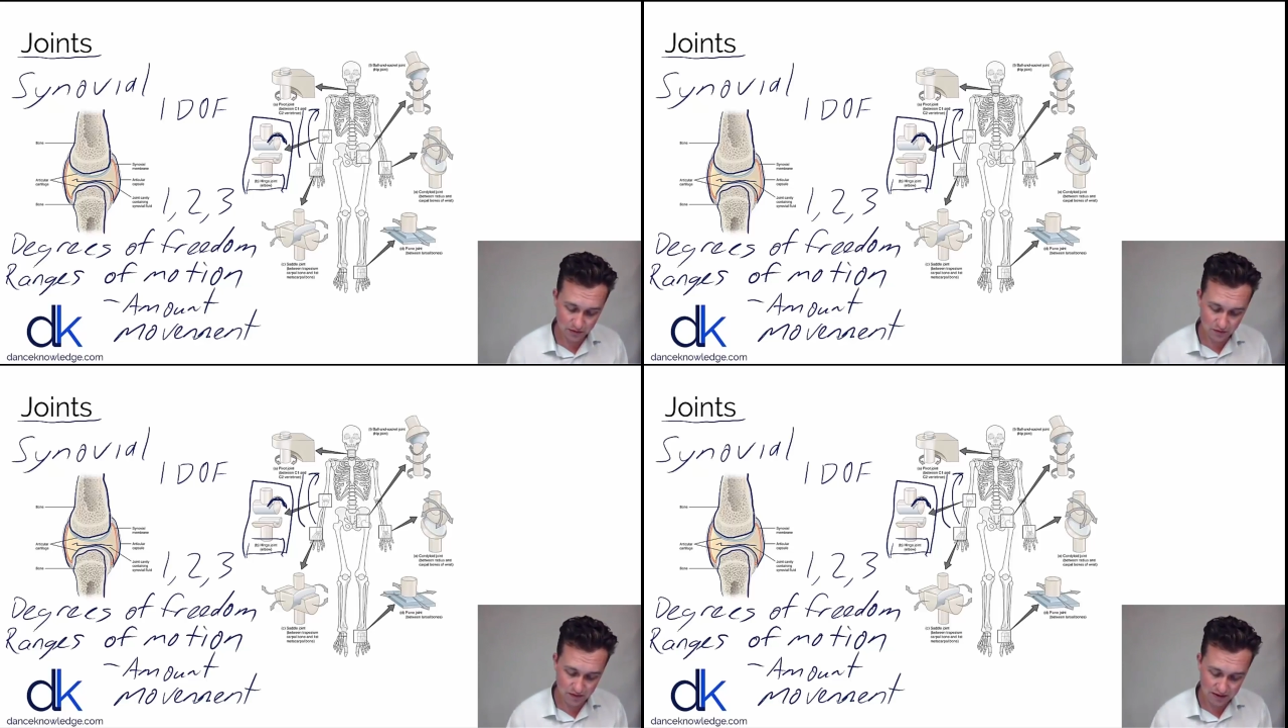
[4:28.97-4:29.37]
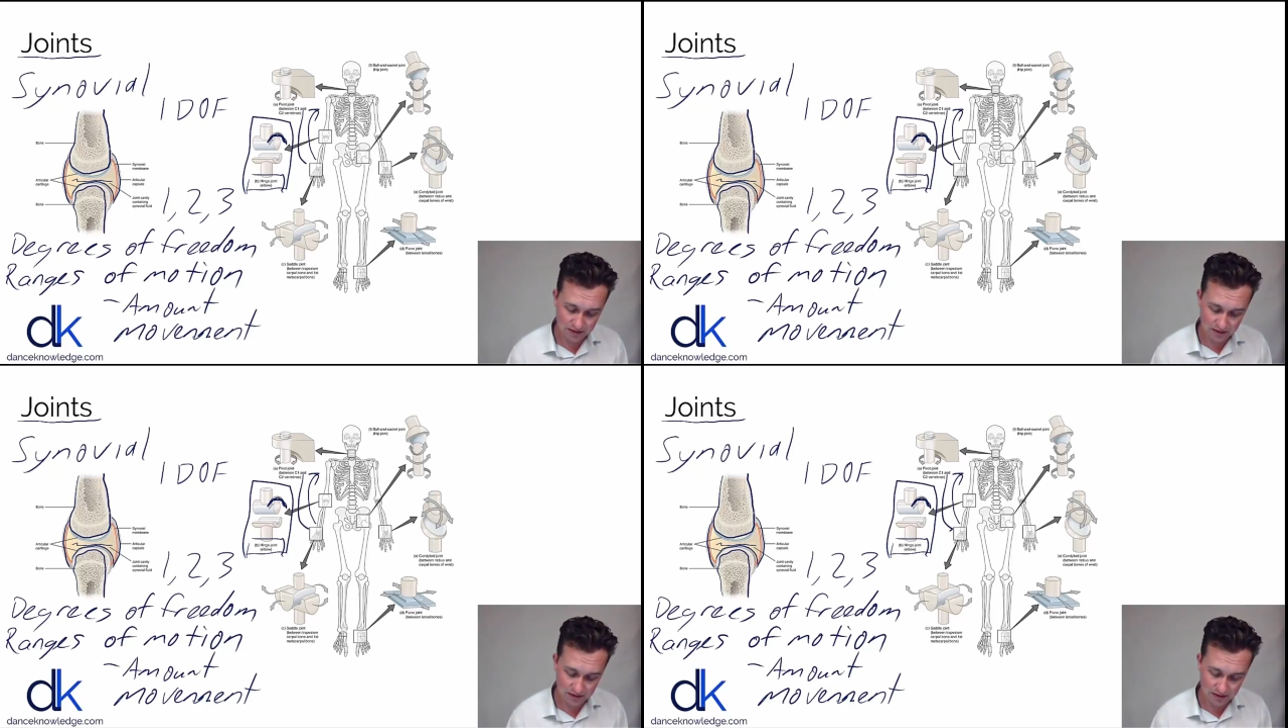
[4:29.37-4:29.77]

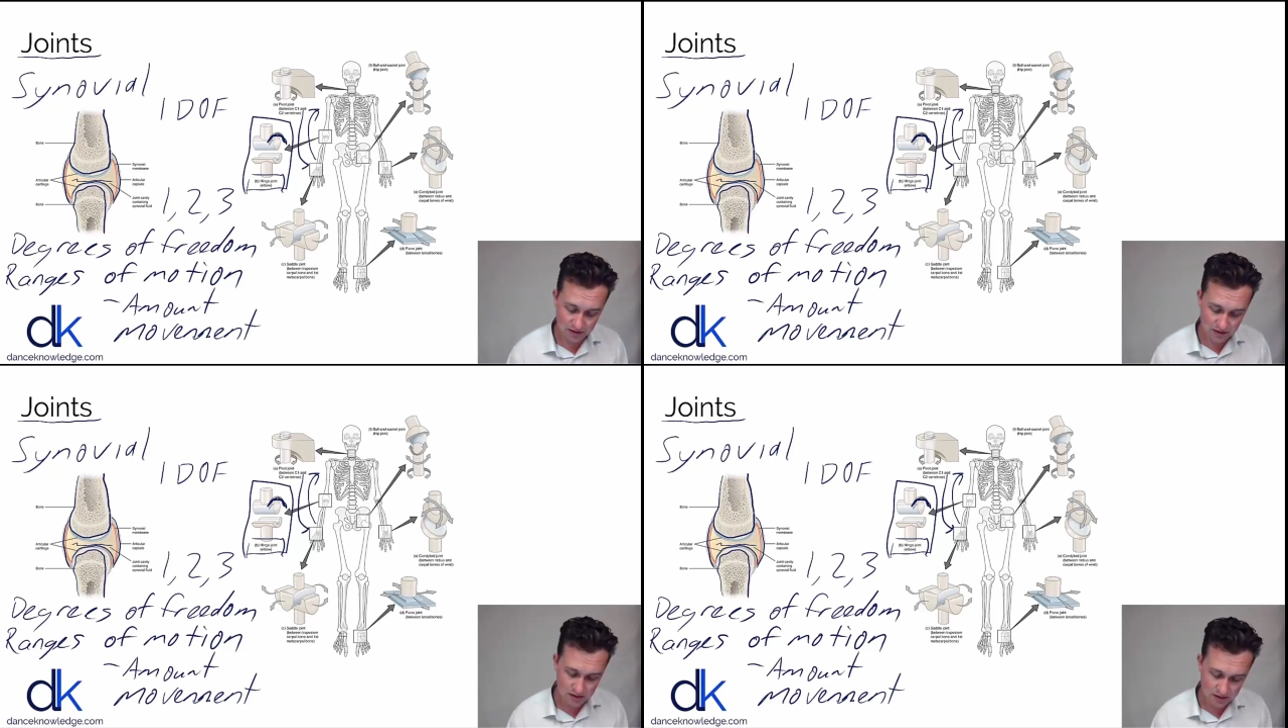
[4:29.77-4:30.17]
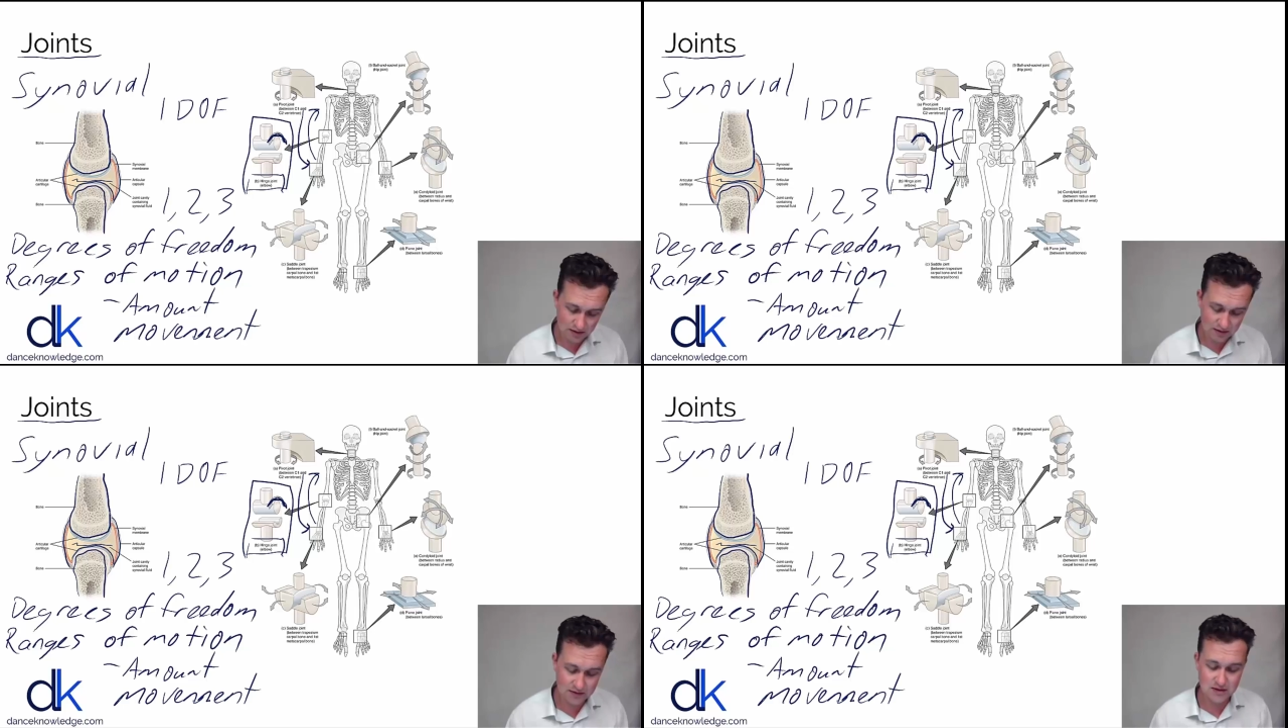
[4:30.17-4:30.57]
correctly,
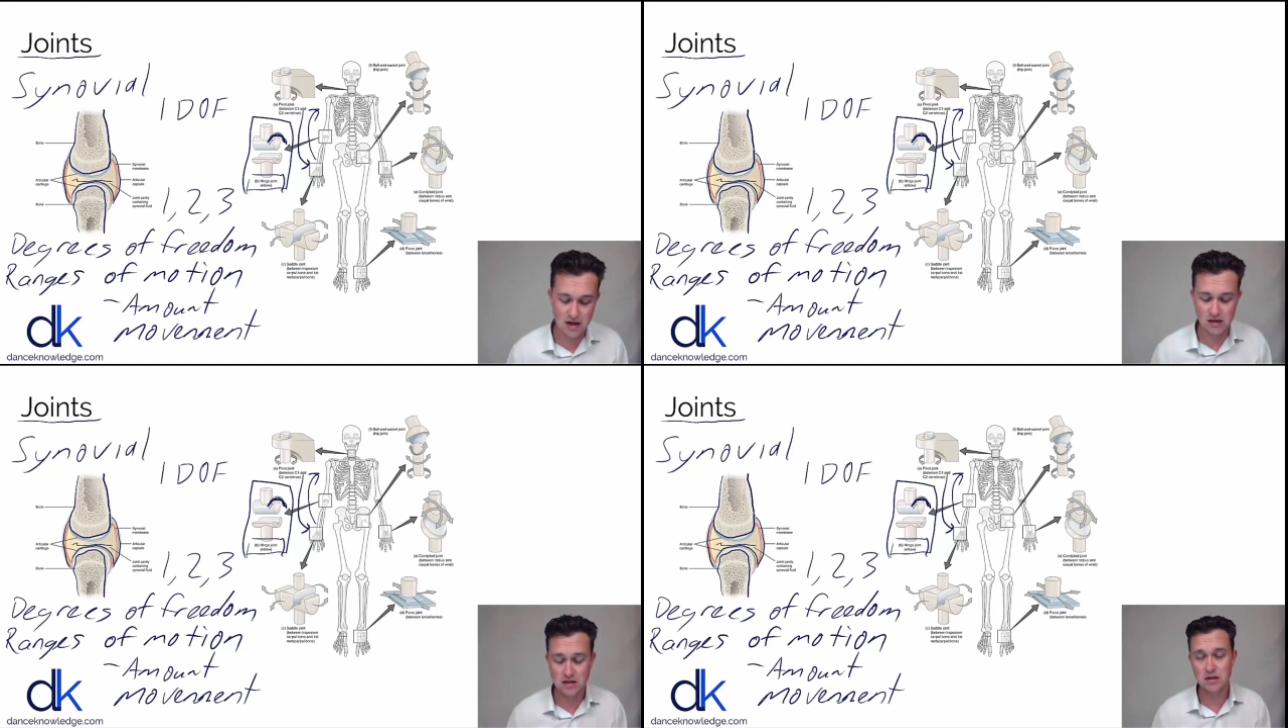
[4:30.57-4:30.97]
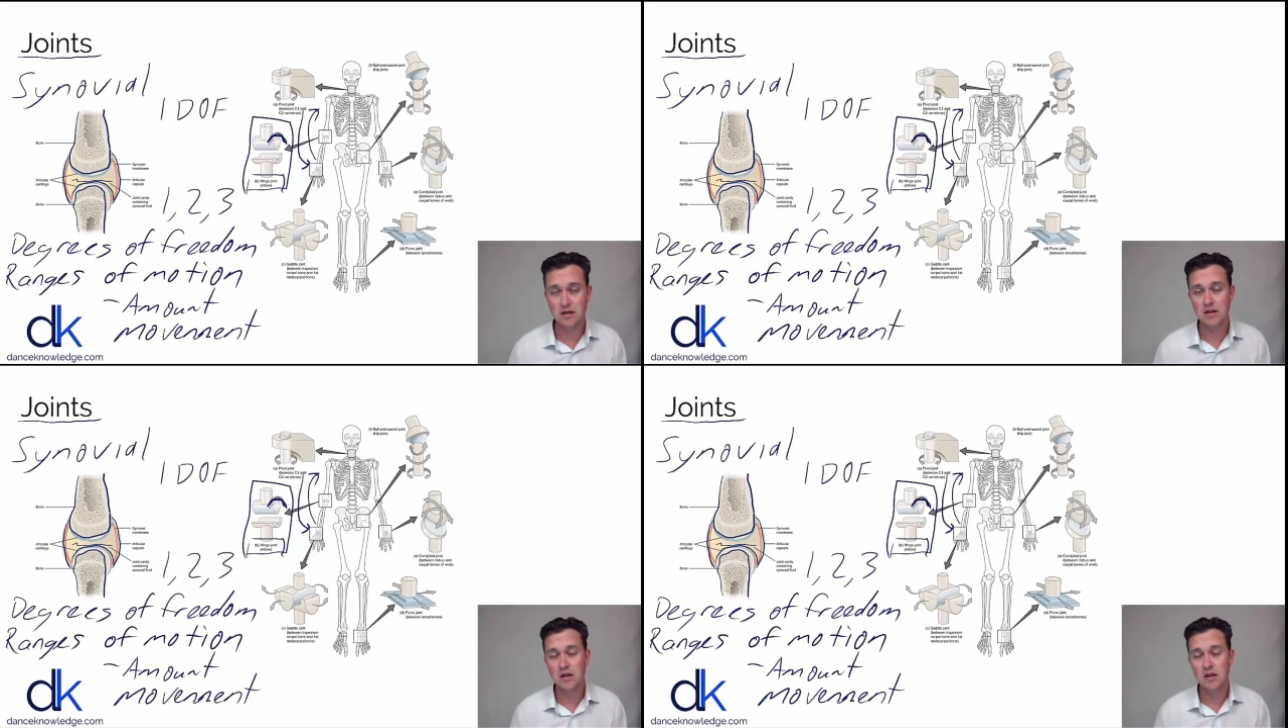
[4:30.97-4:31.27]
extend.